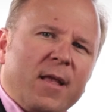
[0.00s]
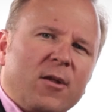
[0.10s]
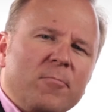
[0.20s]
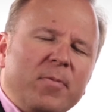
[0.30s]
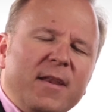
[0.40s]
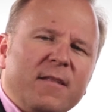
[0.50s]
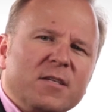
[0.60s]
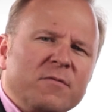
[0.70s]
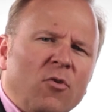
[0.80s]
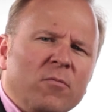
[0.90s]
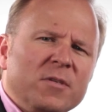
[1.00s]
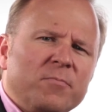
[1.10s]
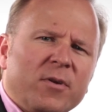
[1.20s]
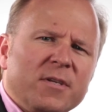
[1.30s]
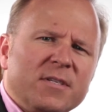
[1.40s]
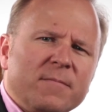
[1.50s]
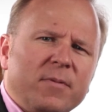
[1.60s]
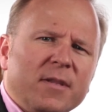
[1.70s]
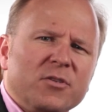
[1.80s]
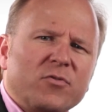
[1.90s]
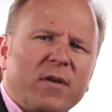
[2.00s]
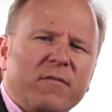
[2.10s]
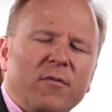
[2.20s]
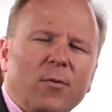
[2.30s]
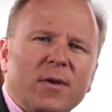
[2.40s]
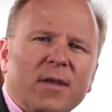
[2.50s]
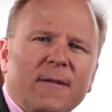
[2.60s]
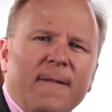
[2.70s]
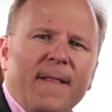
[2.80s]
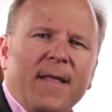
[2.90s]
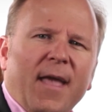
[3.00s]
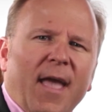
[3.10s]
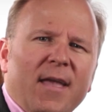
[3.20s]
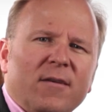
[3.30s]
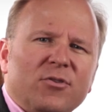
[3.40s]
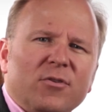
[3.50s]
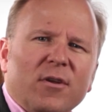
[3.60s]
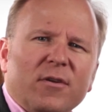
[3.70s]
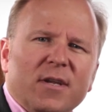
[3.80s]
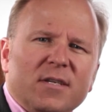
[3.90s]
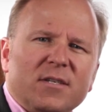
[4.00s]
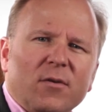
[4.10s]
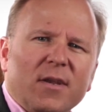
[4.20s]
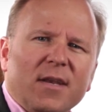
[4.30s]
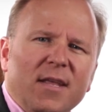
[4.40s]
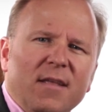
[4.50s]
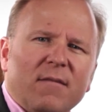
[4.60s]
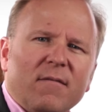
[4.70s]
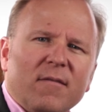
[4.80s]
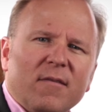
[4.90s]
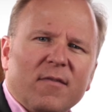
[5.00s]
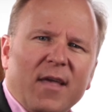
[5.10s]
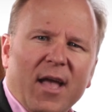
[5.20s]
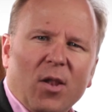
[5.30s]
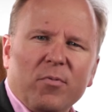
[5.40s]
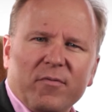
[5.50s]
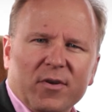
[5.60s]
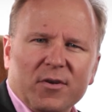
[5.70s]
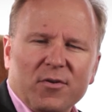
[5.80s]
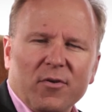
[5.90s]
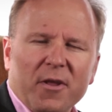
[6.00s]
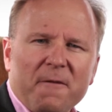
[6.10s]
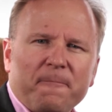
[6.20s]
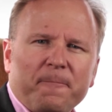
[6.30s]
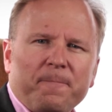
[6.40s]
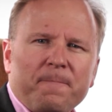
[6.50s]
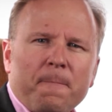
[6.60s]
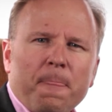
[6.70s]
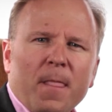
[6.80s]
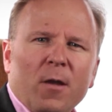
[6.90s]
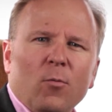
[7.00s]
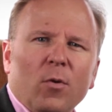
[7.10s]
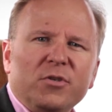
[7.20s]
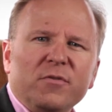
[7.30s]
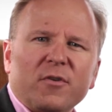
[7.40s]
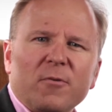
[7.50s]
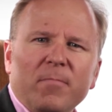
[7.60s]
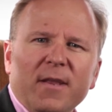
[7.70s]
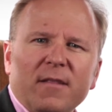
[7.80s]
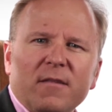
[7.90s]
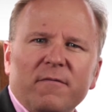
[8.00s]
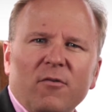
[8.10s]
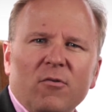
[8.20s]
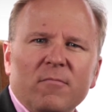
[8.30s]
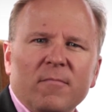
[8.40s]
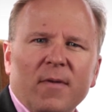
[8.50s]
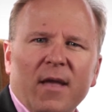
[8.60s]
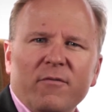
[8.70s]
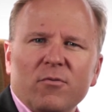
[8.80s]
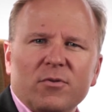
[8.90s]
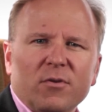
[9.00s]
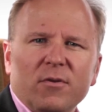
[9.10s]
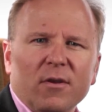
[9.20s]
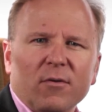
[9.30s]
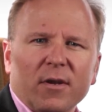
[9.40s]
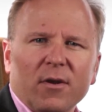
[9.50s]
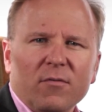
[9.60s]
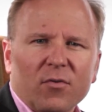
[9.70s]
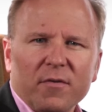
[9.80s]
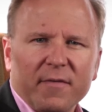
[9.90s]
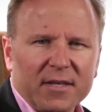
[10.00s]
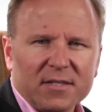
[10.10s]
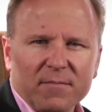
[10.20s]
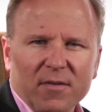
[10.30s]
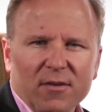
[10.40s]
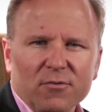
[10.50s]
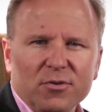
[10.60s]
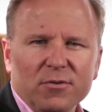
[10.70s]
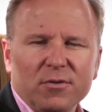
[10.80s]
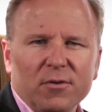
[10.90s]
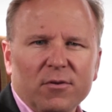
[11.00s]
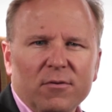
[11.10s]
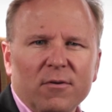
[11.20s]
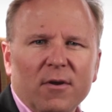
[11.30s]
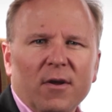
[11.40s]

Completing this form is pretty simple and straightforward and should not necessarily need the help of an attorney. Once you've completed the form, have your attorney look it over if that's something you choose to do,